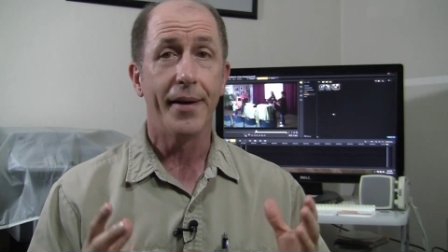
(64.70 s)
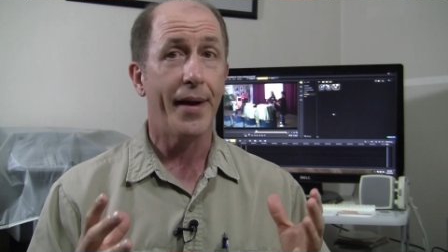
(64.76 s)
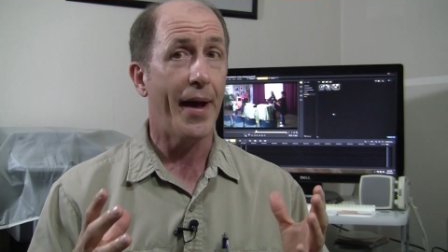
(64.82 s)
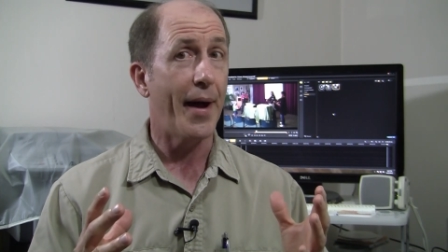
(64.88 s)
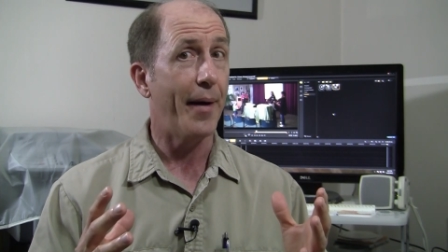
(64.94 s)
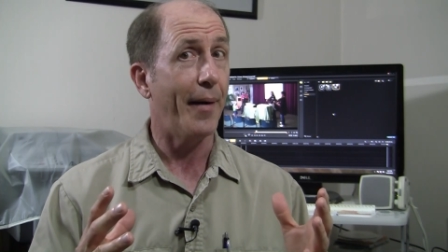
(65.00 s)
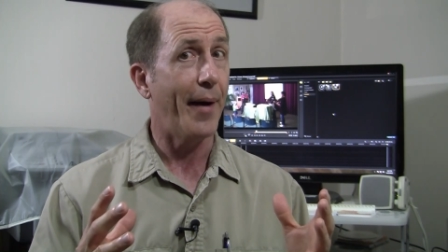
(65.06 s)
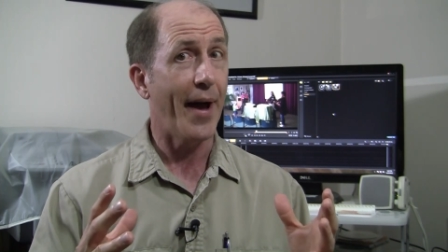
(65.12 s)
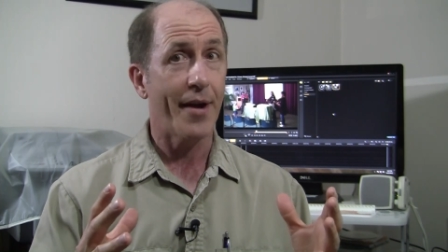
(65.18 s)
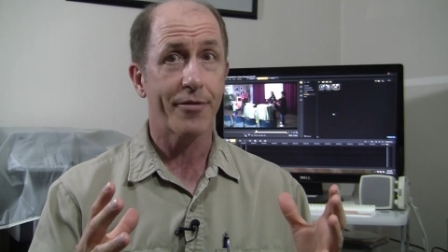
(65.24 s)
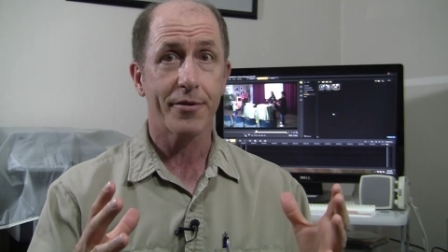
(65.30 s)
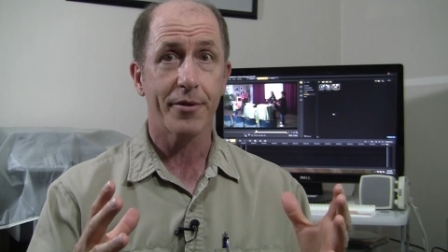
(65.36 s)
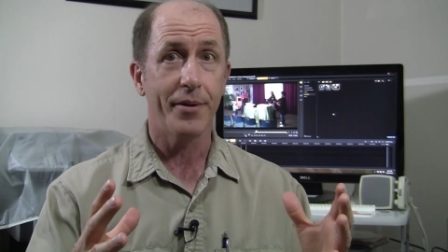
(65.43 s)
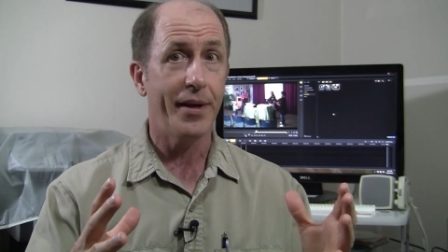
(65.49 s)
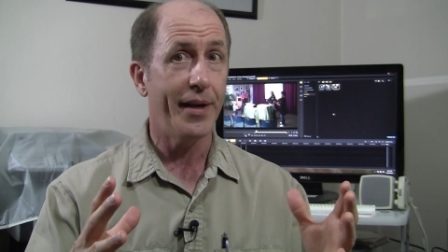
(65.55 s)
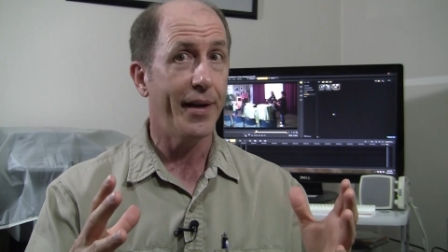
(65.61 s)
Now,
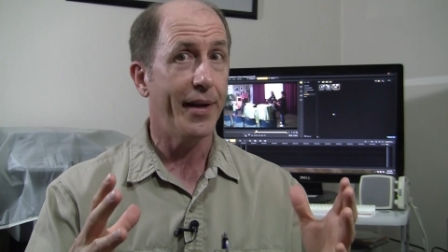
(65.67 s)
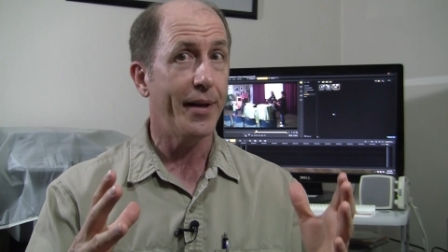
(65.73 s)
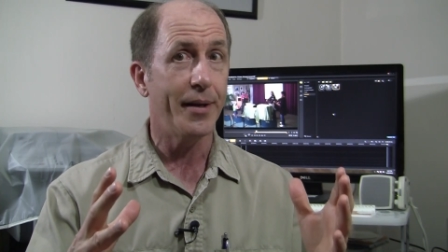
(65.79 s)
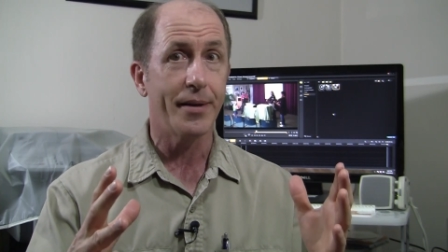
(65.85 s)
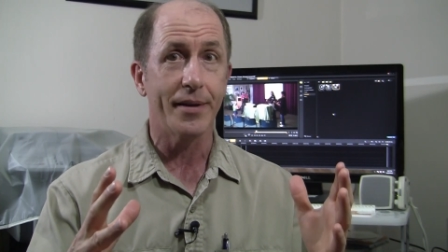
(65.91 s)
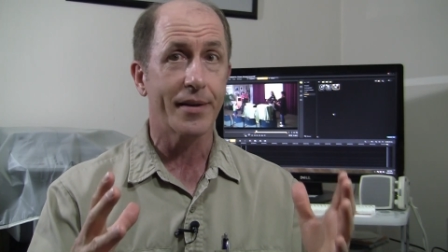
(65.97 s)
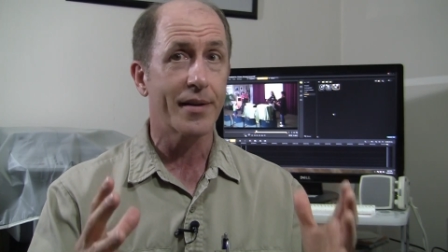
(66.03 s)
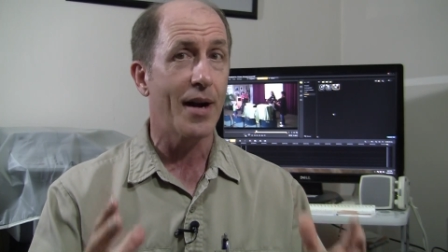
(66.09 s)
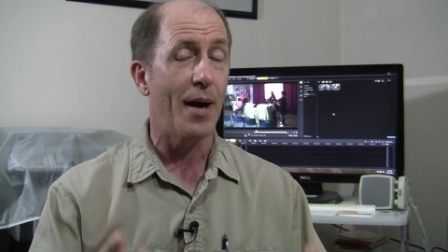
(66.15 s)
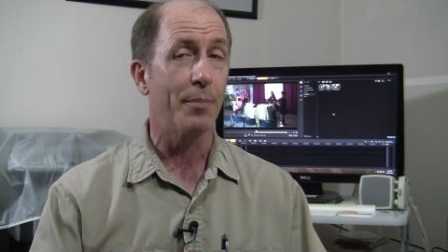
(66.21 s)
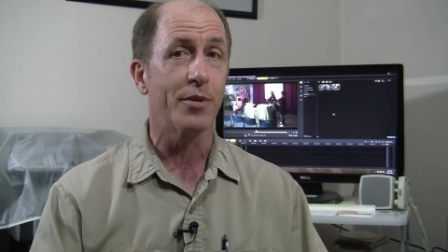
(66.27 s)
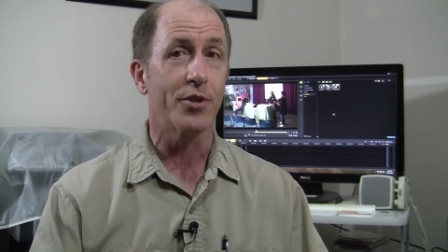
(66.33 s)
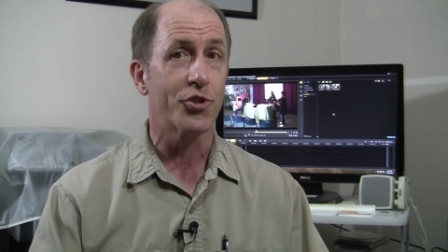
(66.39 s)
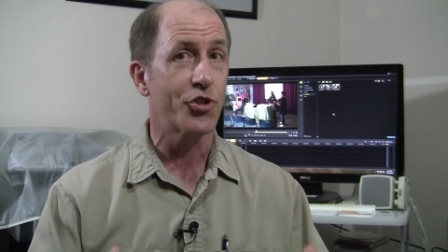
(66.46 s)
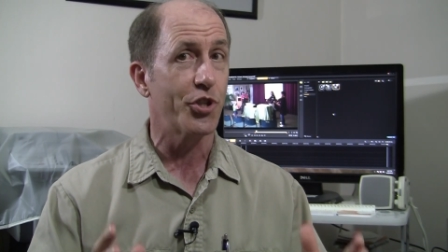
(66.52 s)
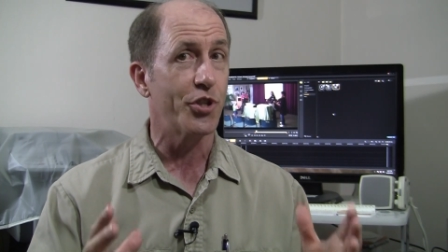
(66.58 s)
after he
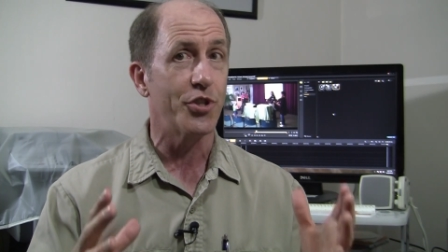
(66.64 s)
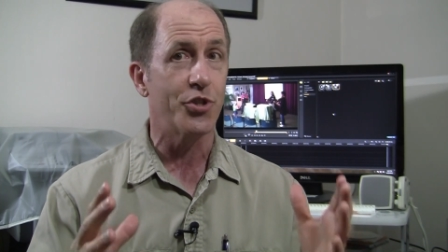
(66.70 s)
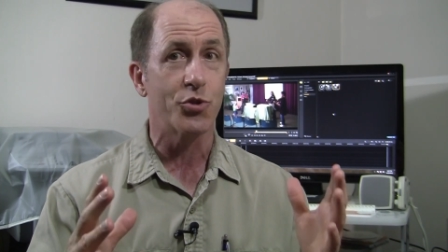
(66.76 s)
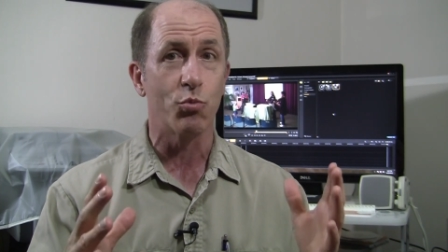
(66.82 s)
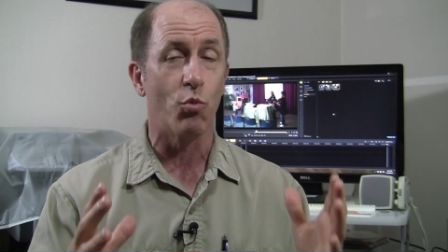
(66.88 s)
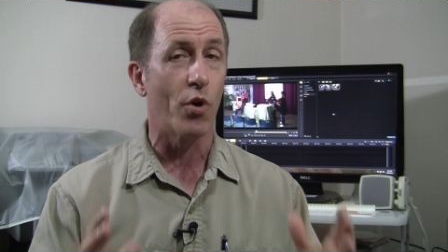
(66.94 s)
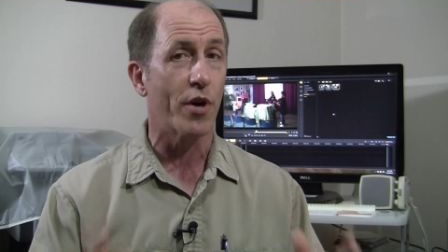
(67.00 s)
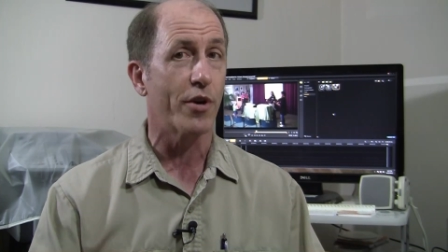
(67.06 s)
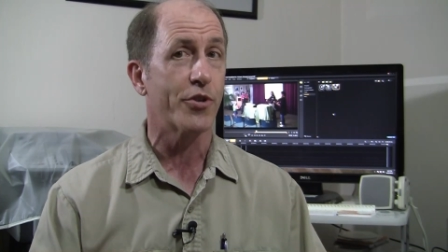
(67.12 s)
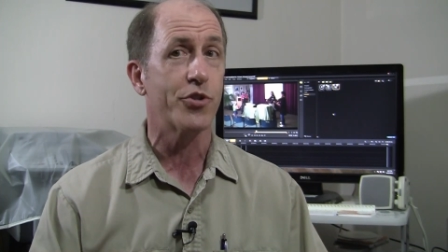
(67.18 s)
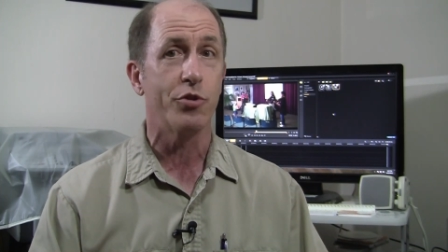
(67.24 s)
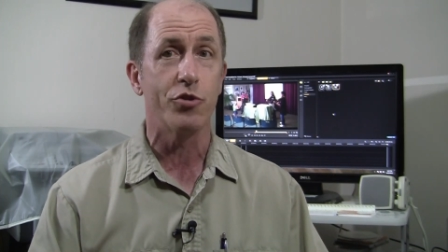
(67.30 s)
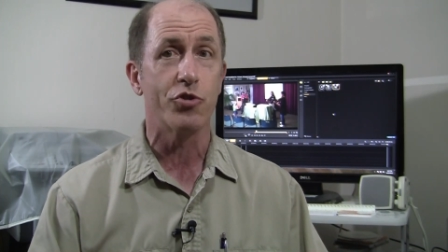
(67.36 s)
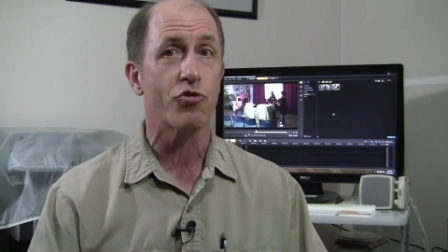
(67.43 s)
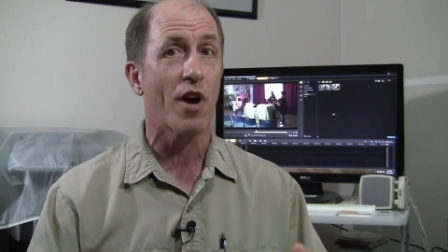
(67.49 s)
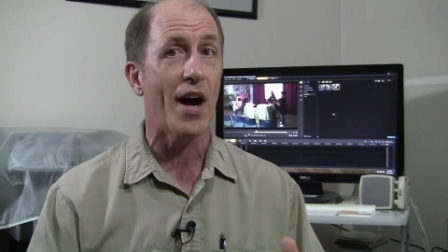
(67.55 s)
accomplishes one or
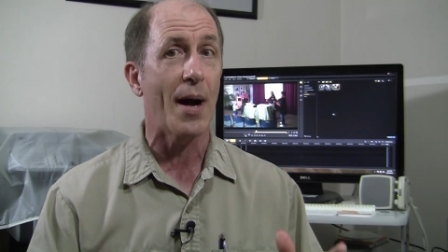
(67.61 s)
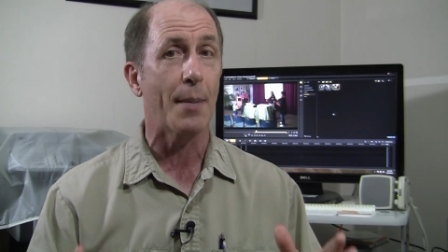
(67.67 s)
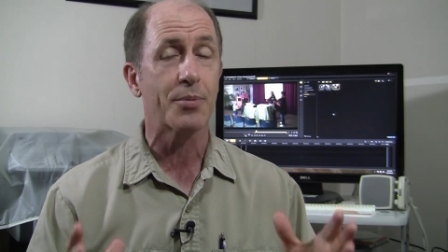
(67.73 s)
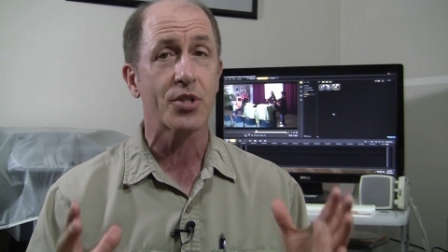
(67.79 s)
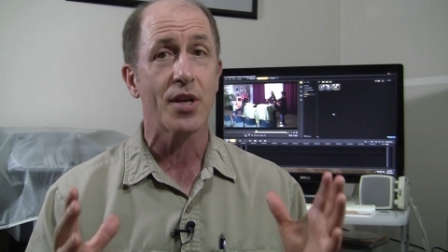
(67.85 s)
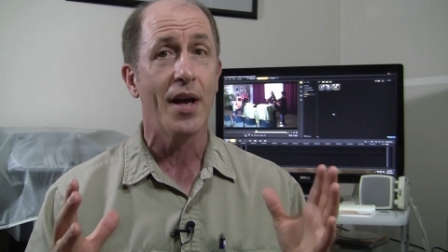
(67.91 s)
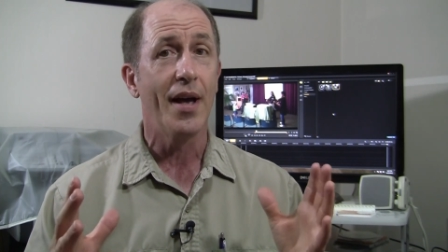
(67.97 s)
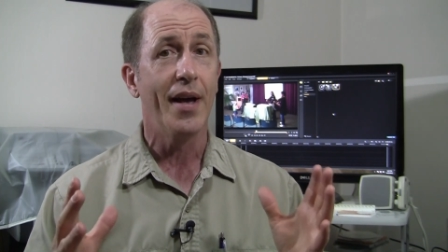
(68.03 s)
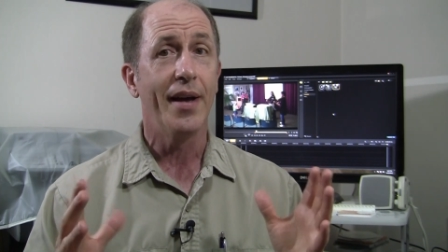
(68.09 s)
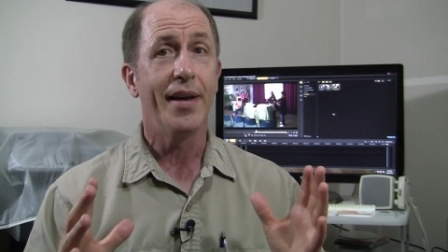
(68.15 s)
two drops,